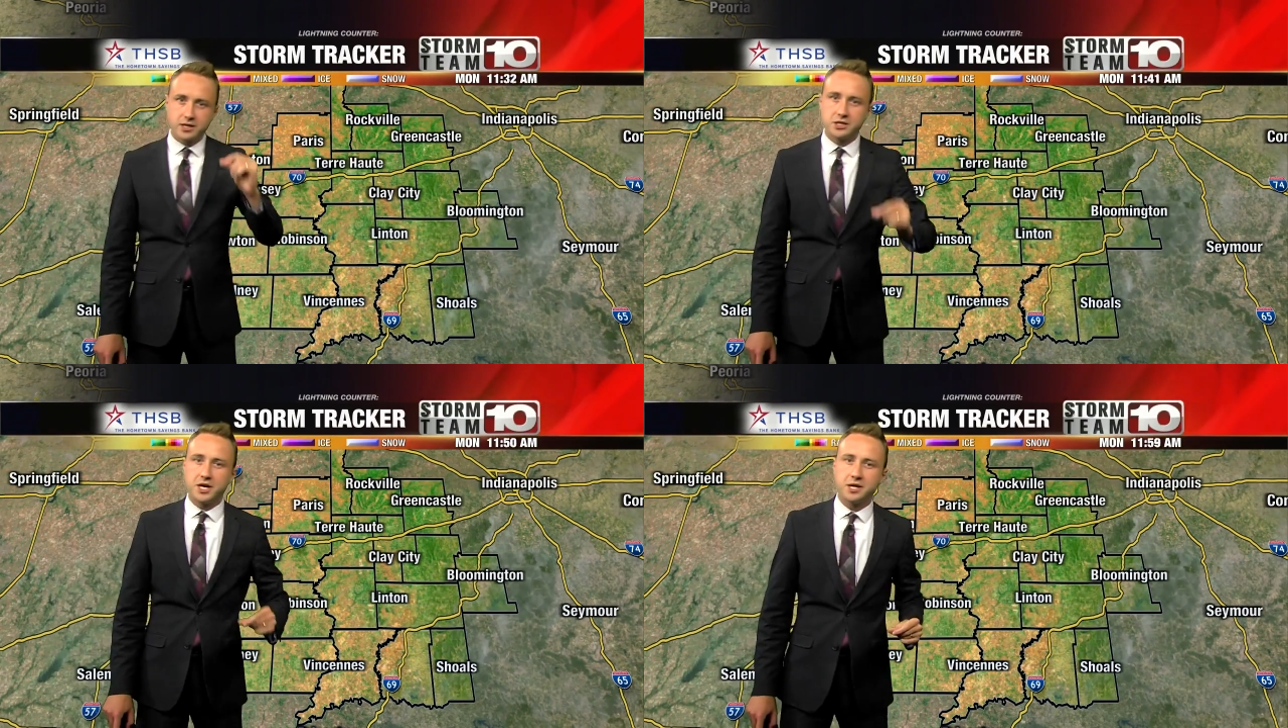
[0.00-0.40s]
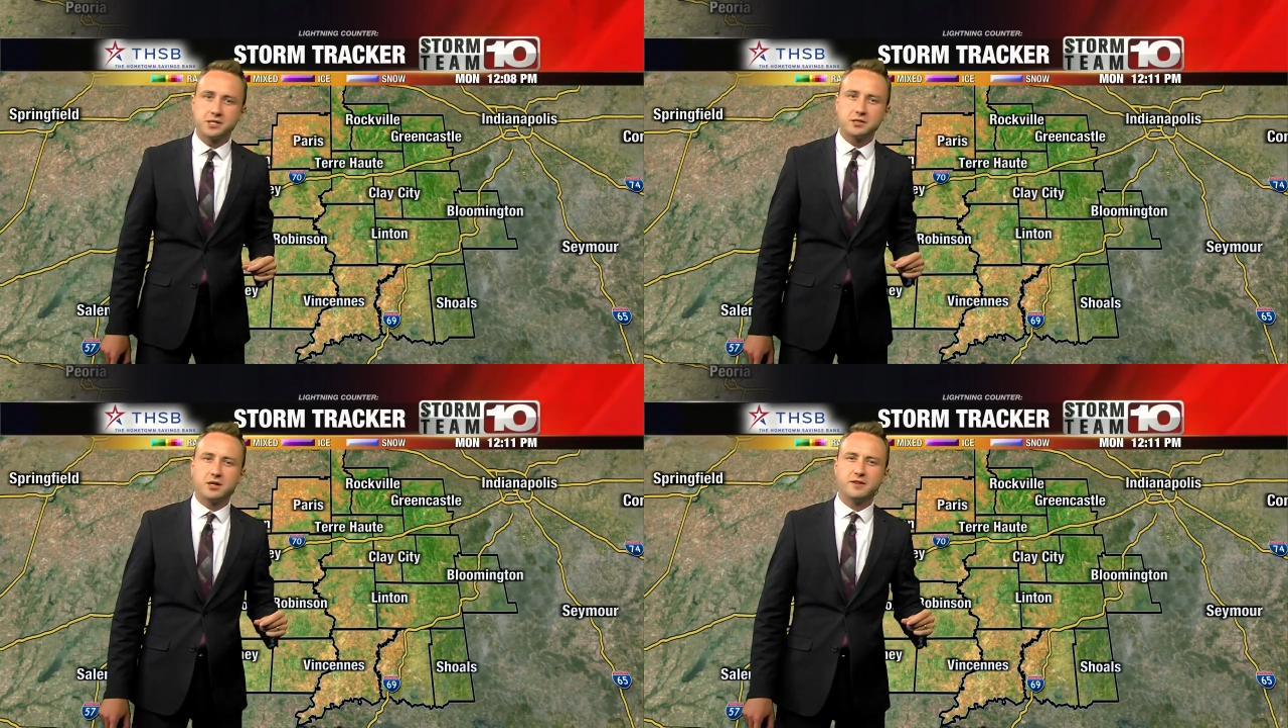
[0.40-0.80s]

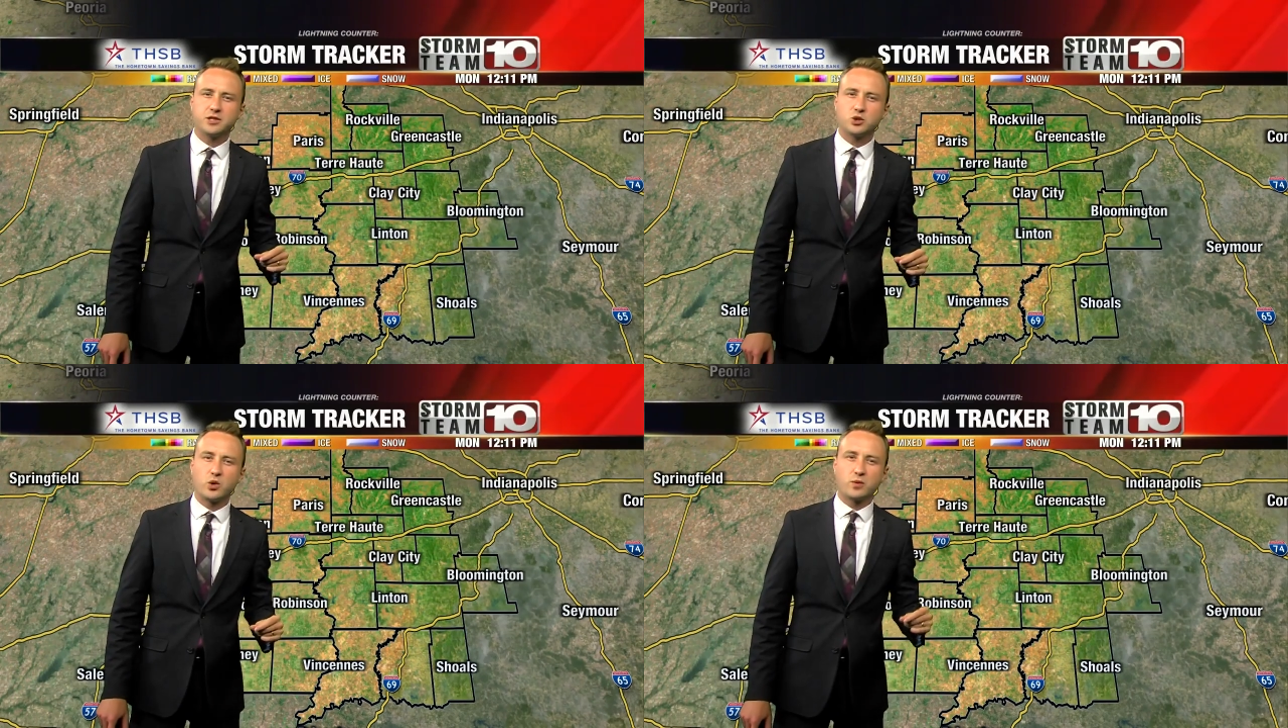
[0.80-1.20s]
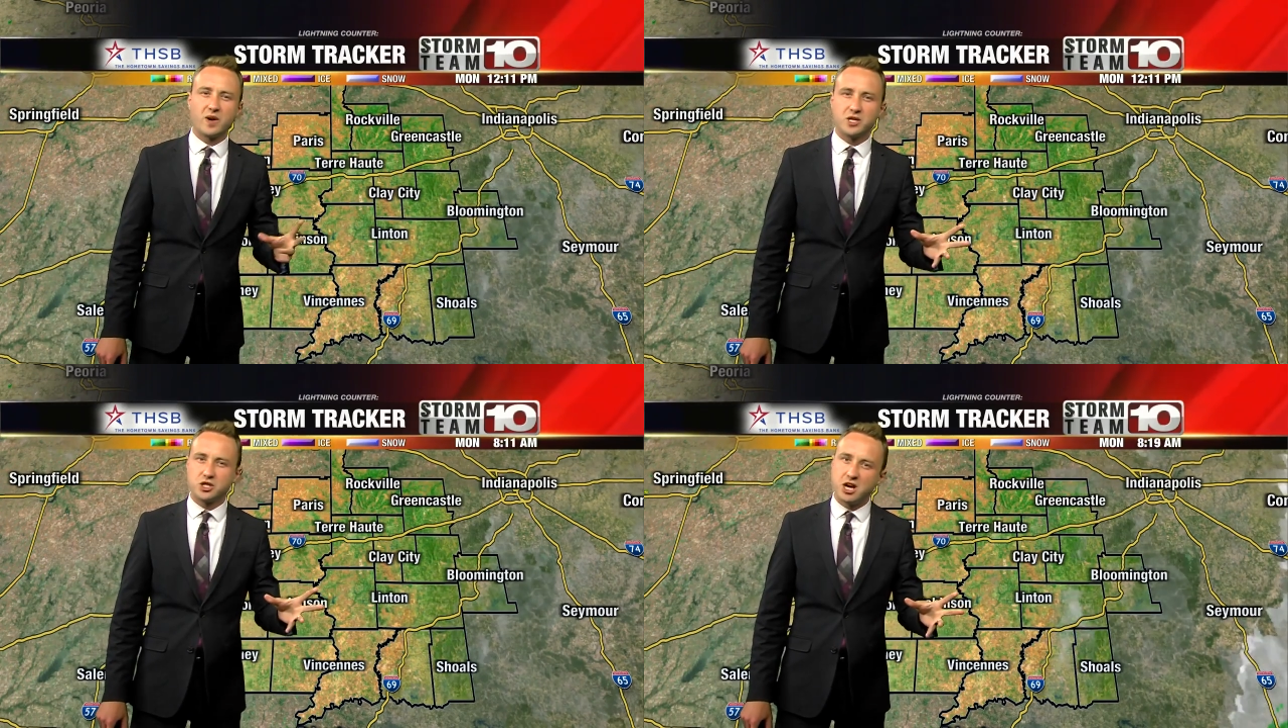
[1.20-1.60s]
chance of a stray
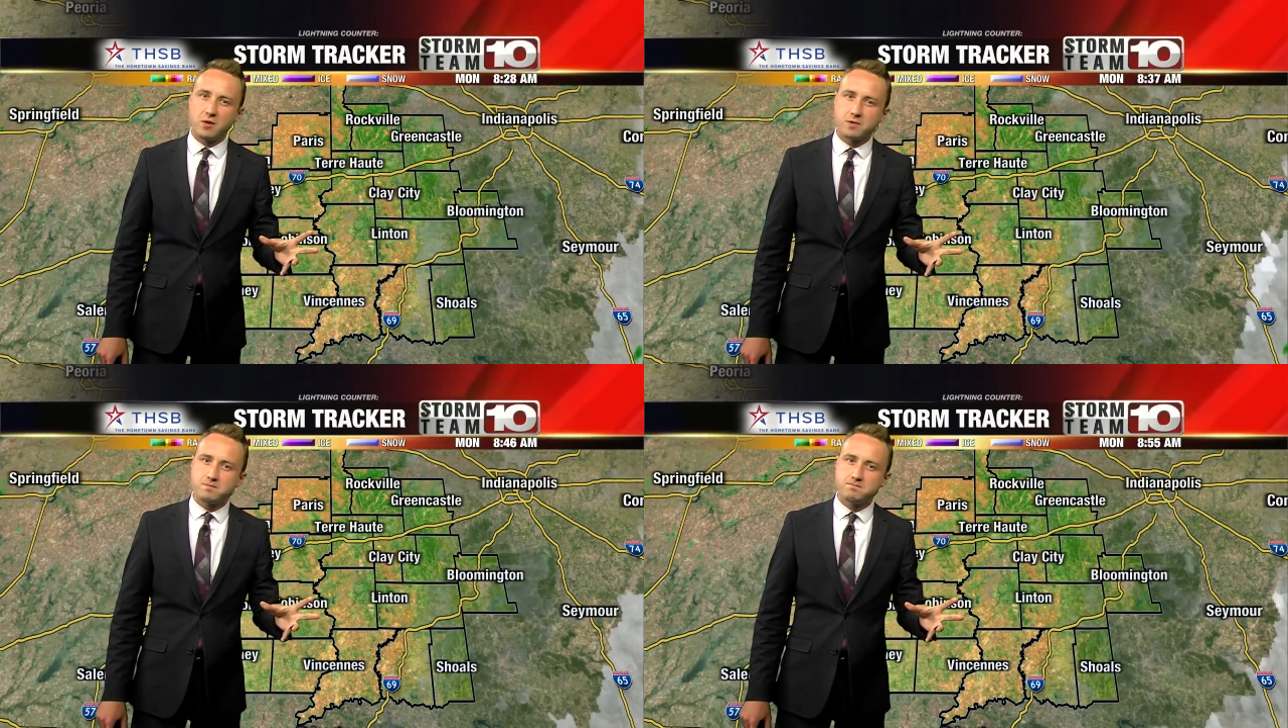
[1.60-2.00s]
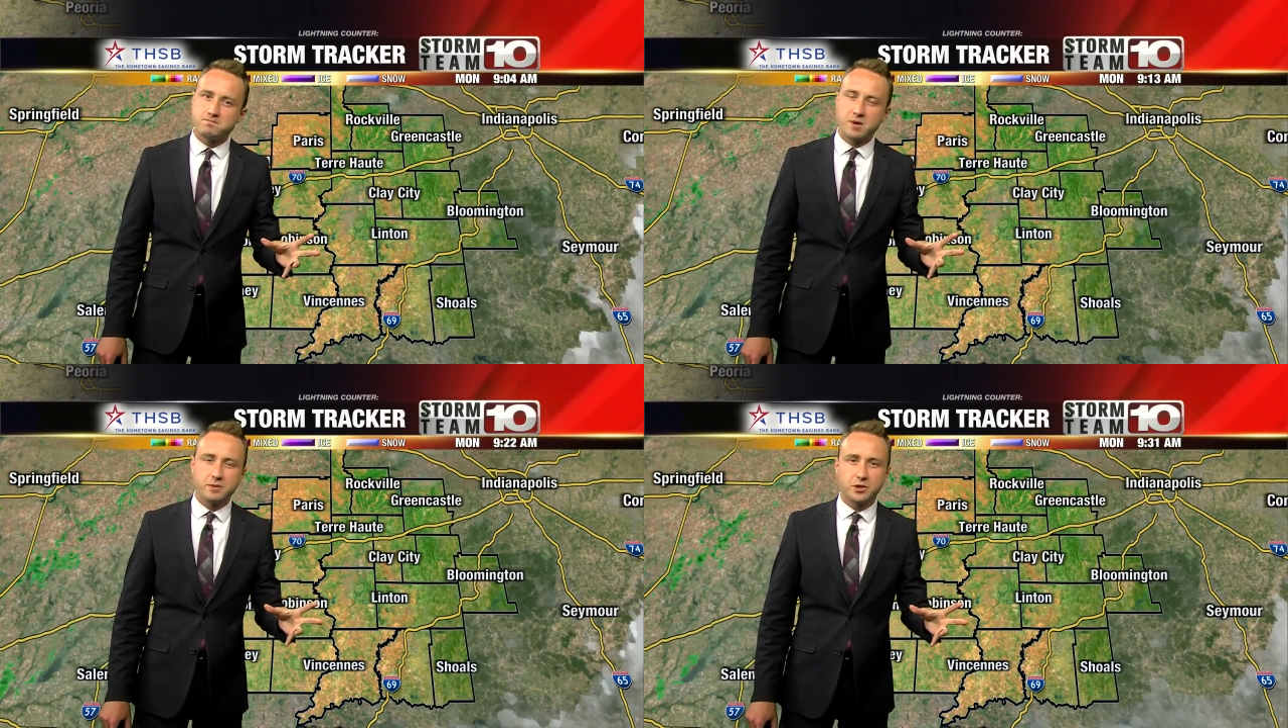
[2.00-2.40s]
rain shower
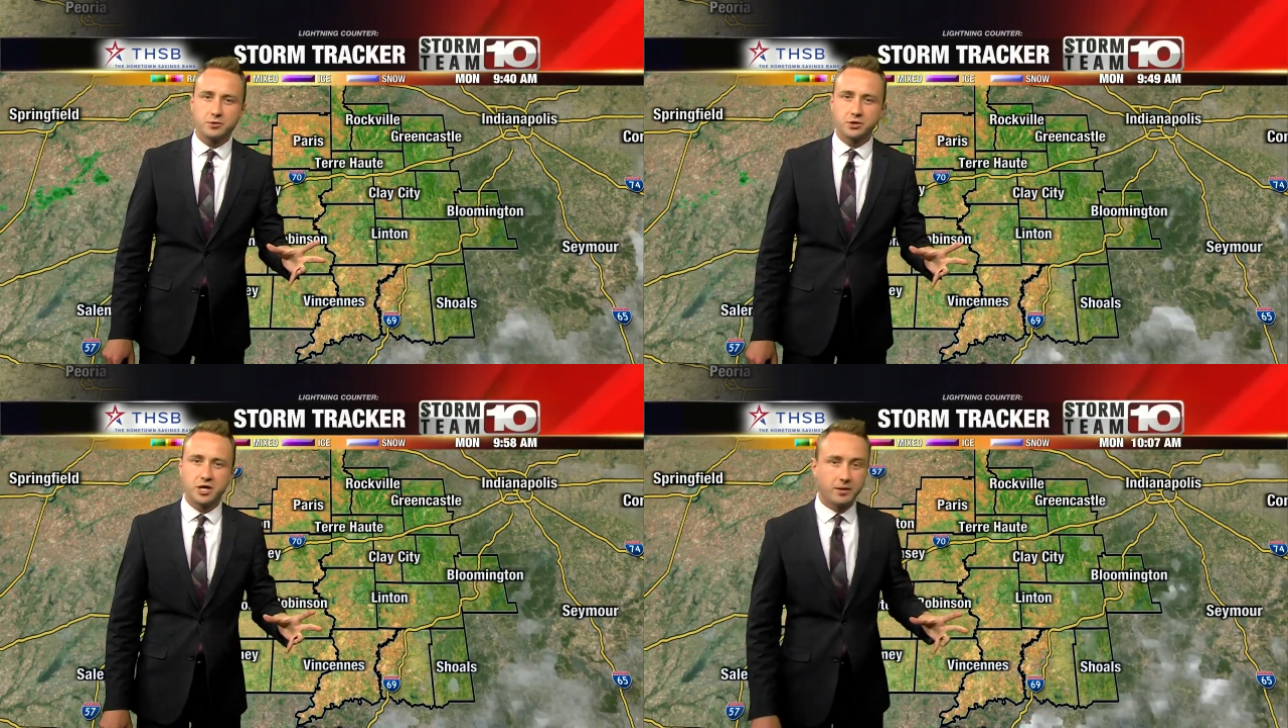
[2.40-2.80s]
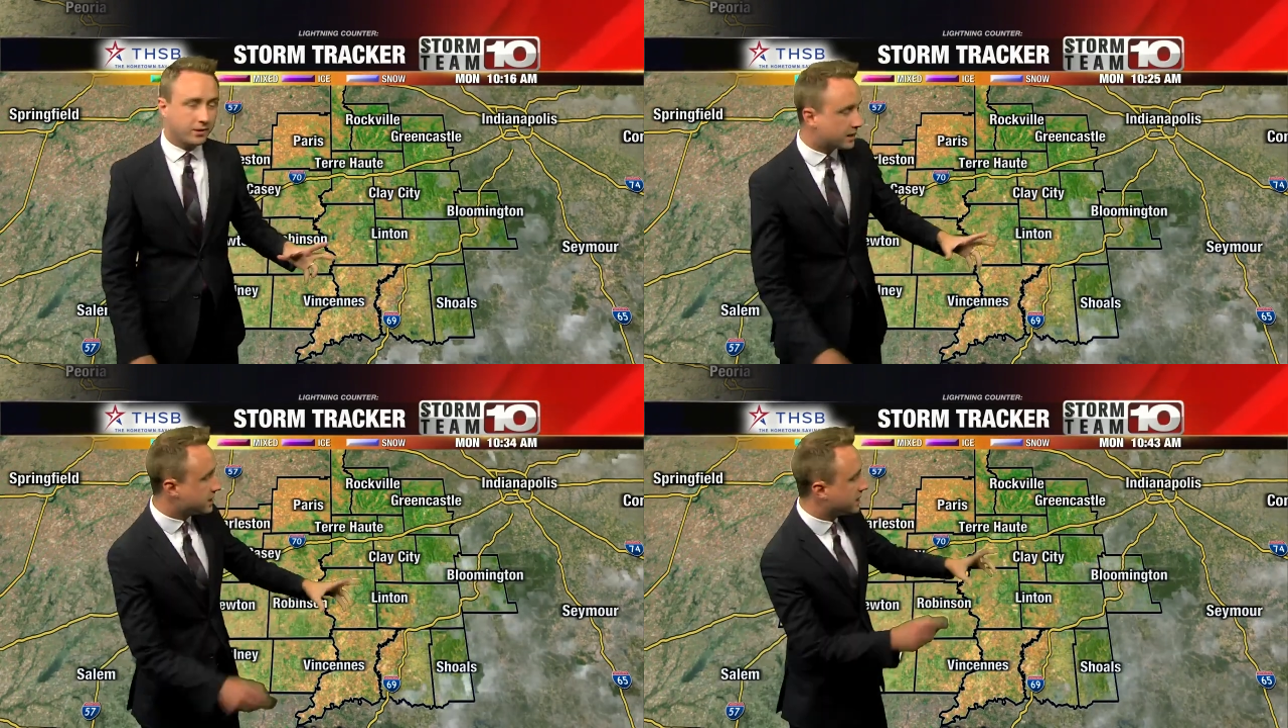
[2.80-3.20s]
maybe thunder shower.
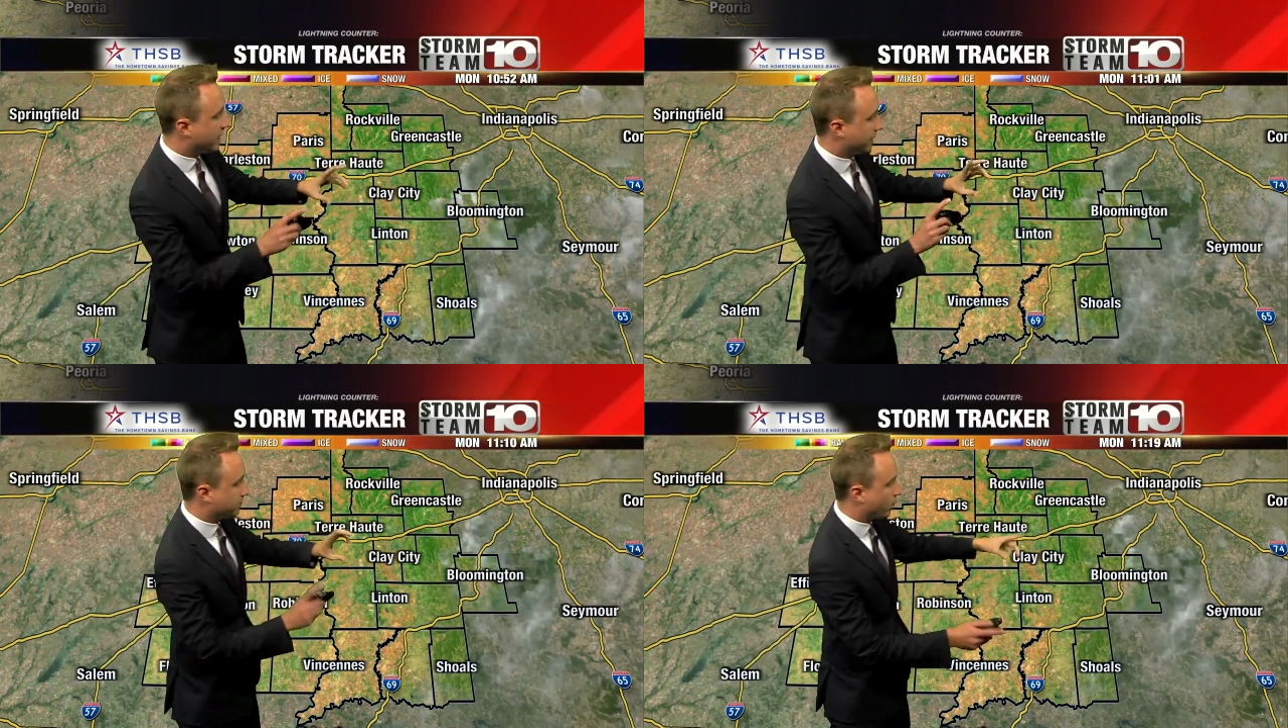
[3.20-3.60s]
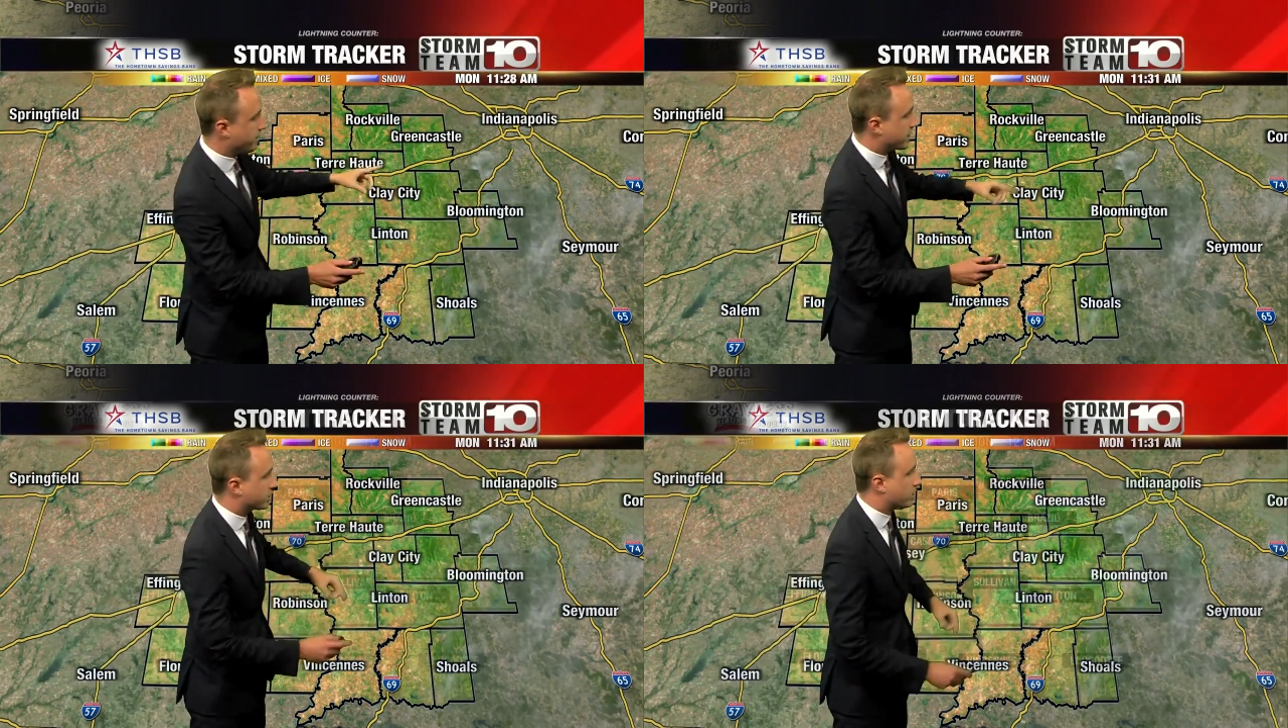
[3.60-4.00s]
I can
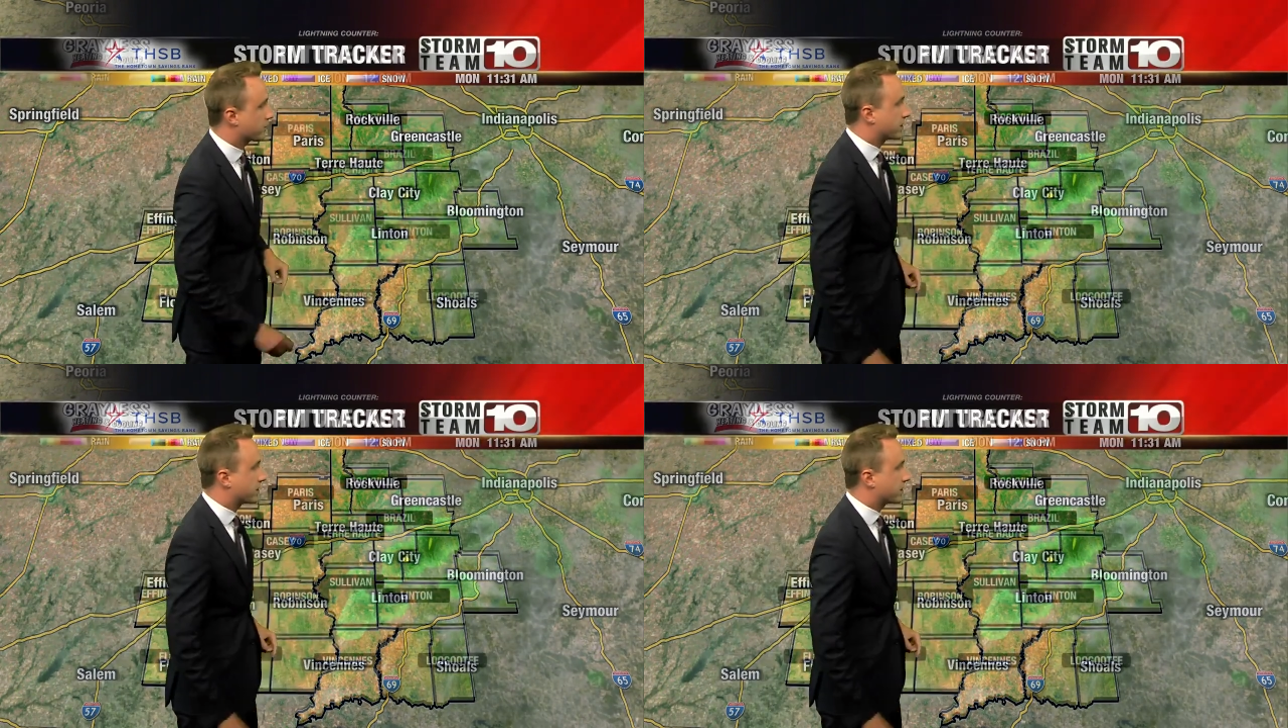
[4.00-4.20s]
primarily over